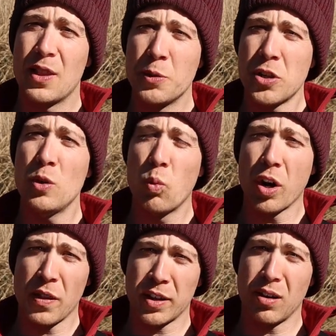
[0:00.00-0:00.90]
There was only
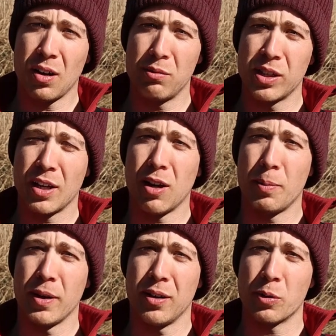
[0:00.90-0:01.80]
one other car in the
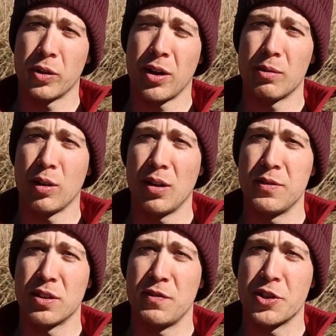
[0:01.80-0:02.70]
car park when I
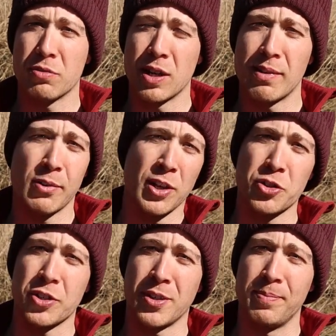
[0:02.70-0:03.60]
arrived at the fishery around
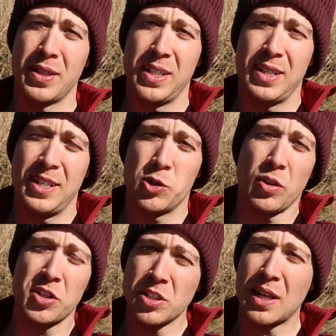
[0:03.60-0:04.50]
lunchtime,
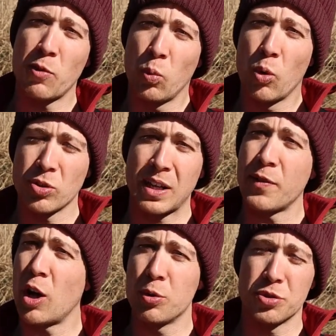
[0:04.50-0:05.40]
so I decided to have a walk
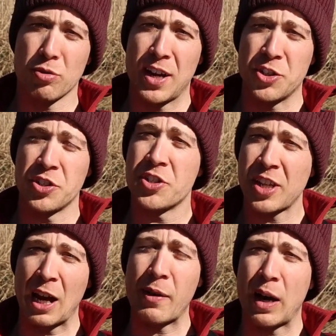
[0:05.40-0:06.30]
down the whole stretch and
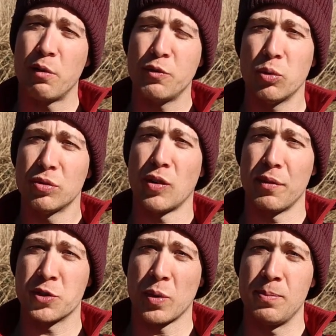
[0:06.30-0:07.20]
scout out 4 or
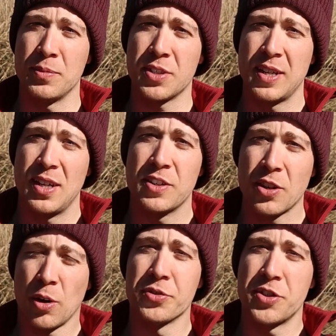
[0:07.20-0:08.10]
5 swims
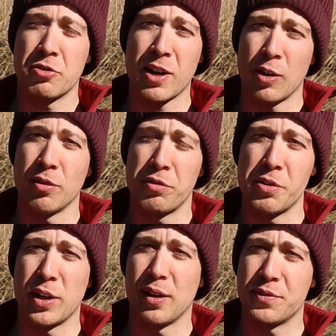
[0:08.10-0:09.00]
to concentrate on
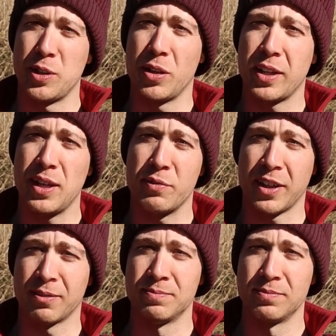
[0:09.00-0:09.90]
through the afternoon and the
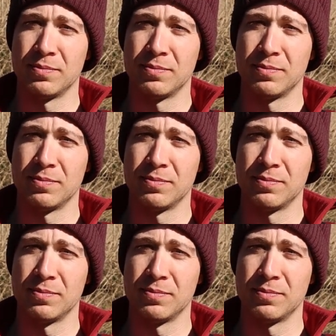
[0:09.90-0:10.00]
evening.